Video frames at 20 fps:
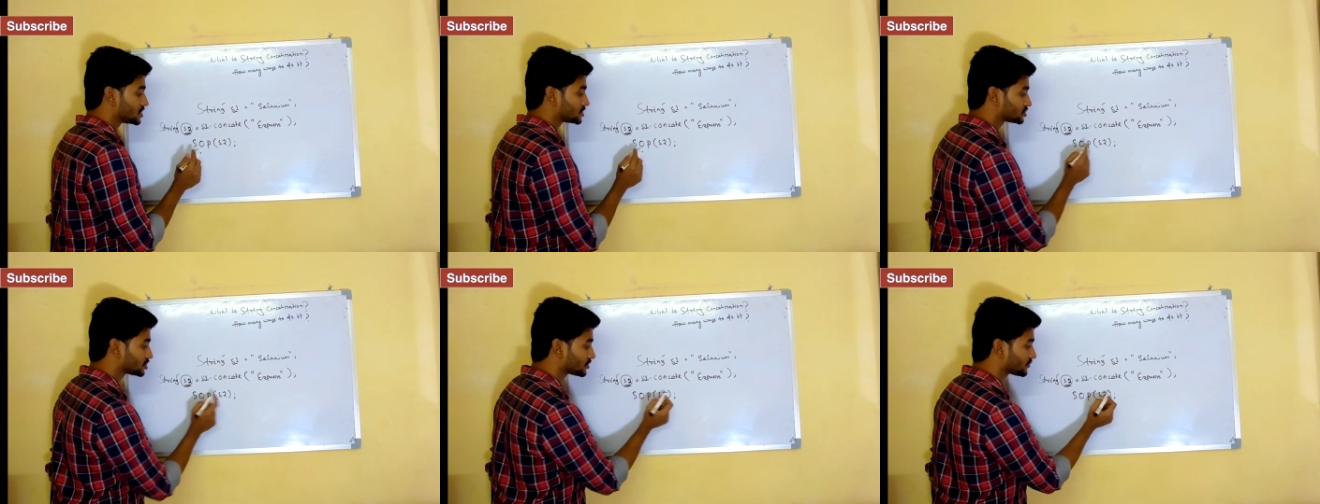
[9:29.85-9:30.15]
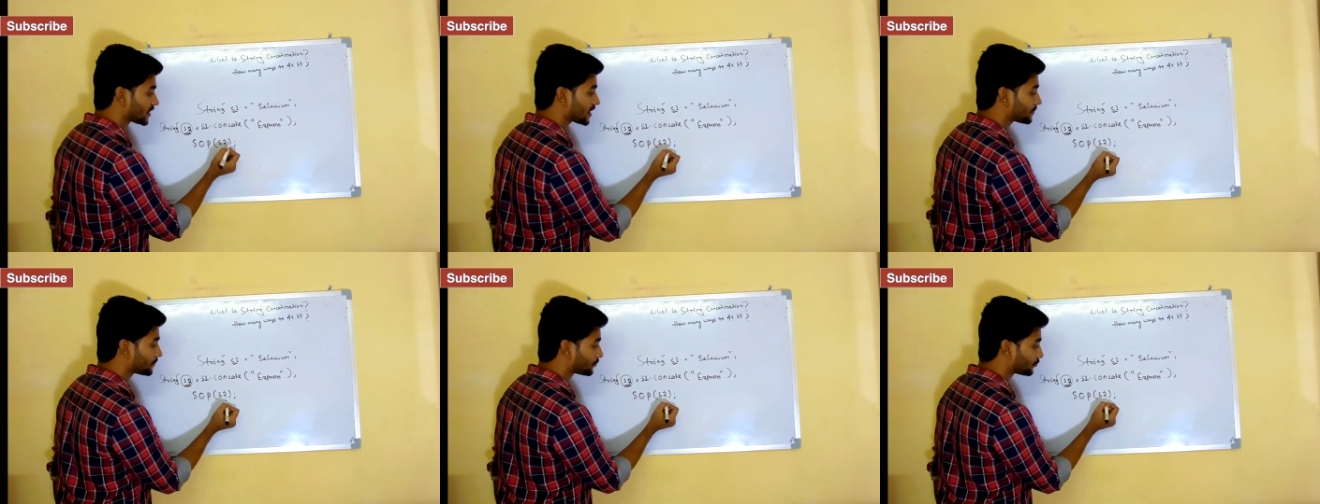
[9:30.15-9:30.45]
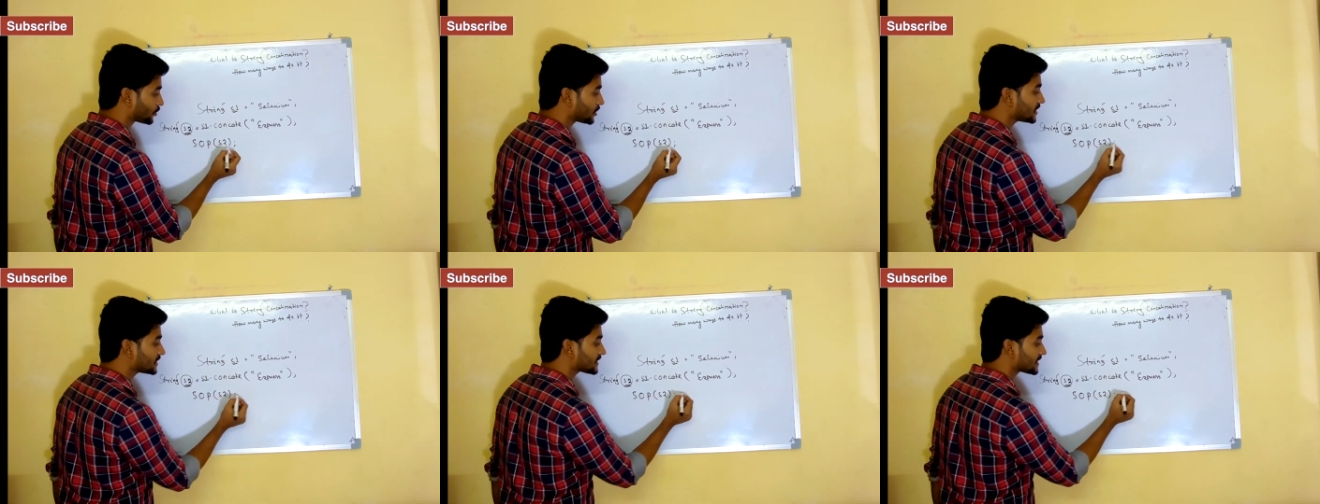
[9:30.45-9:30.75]
So if I
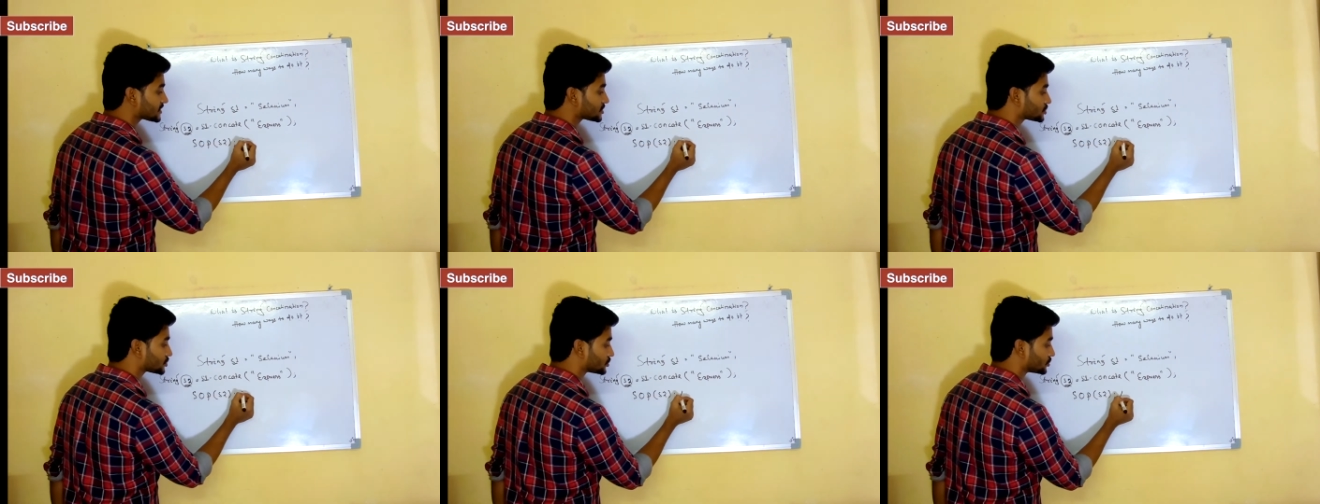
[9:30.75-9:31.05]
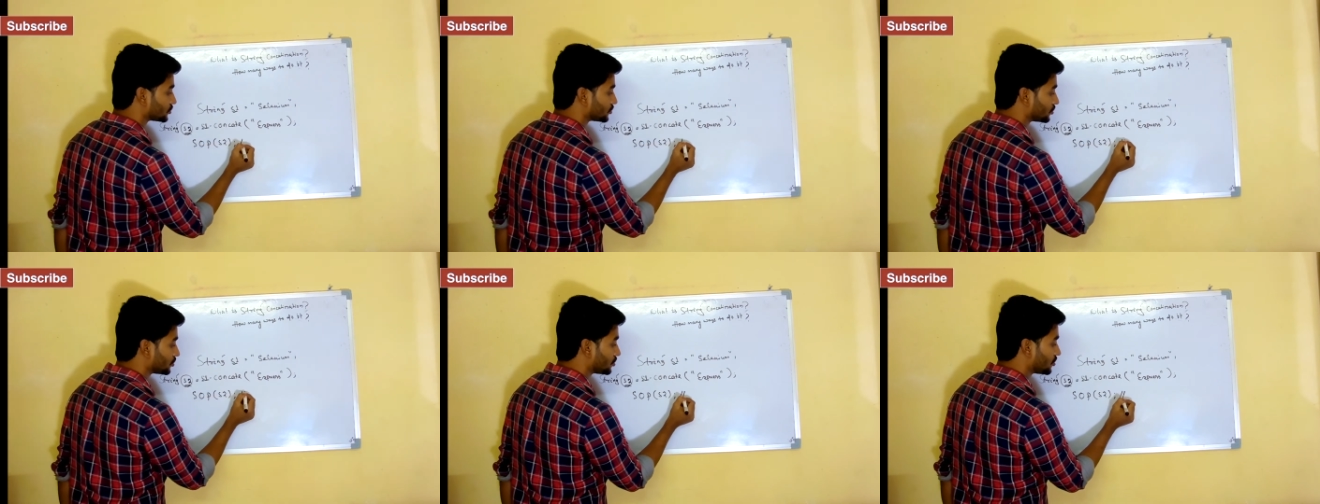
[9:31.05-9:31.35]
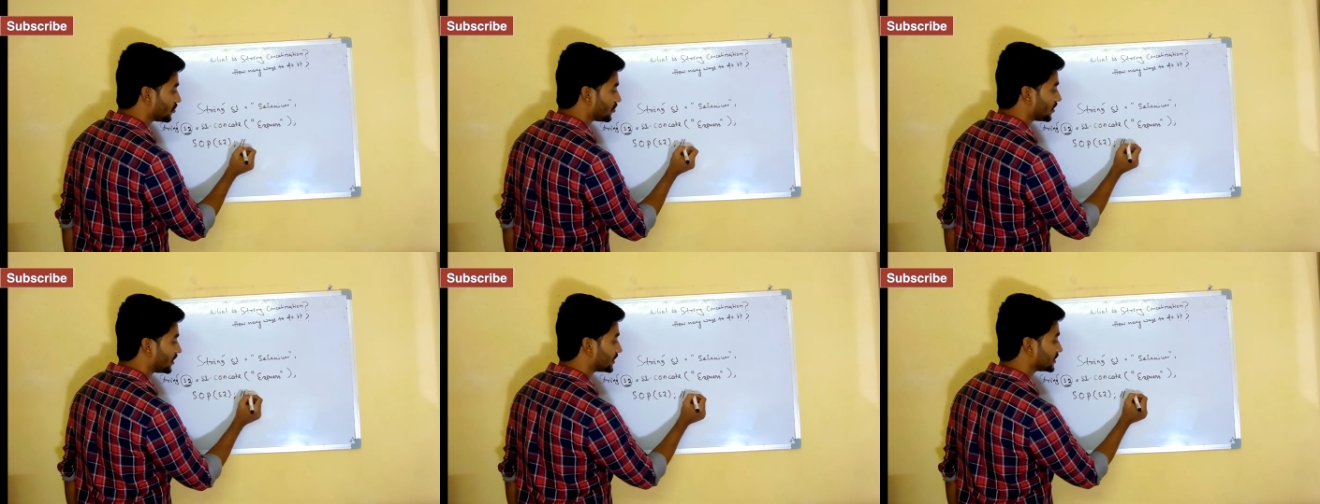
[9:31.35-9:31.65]
print S2,
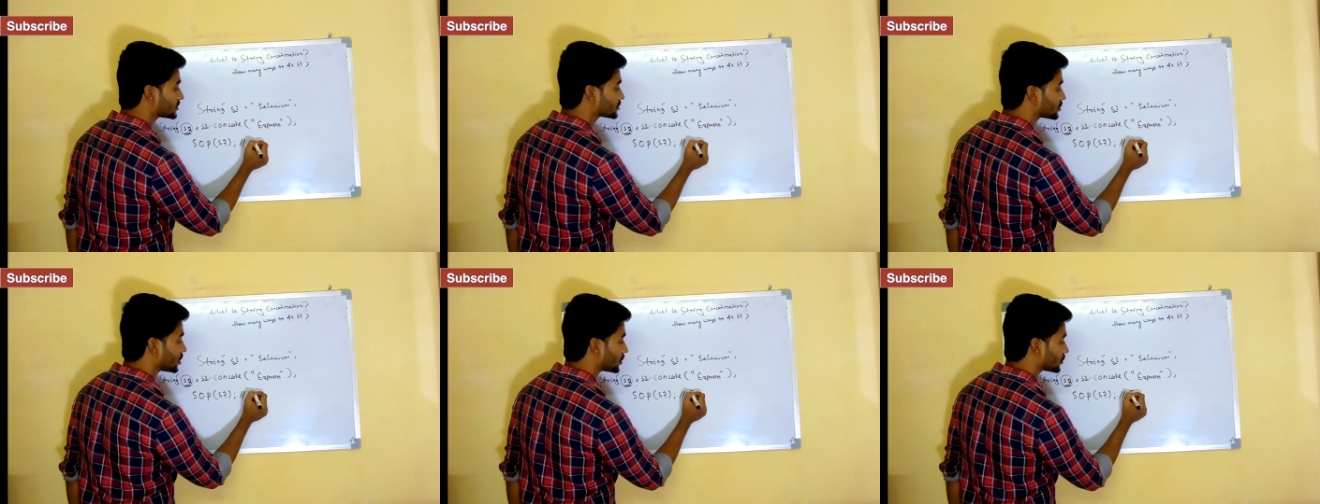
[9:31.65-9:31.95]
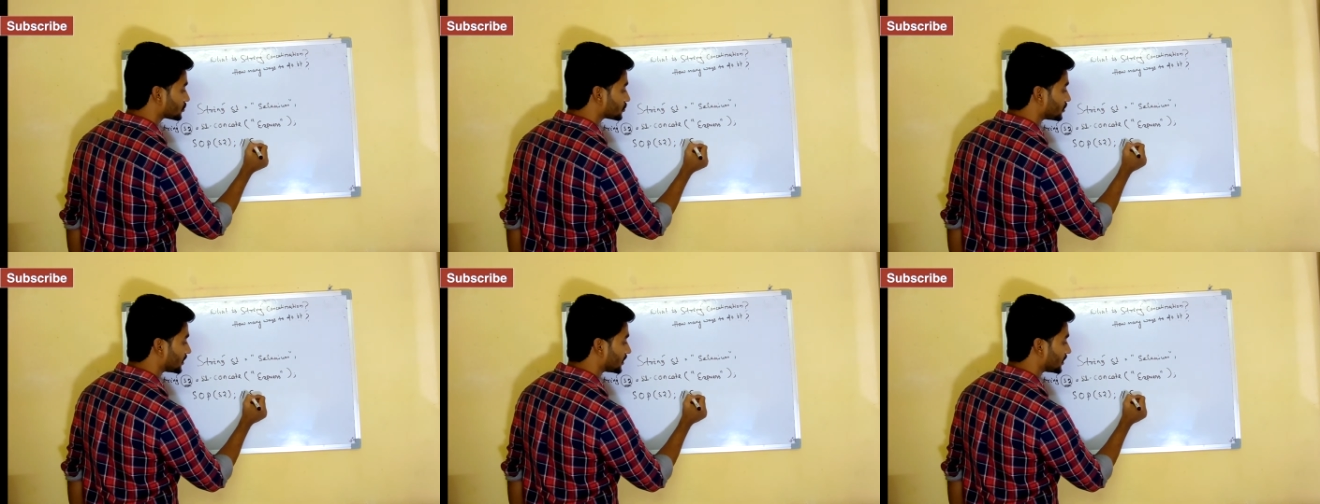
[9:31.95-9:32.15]
it is going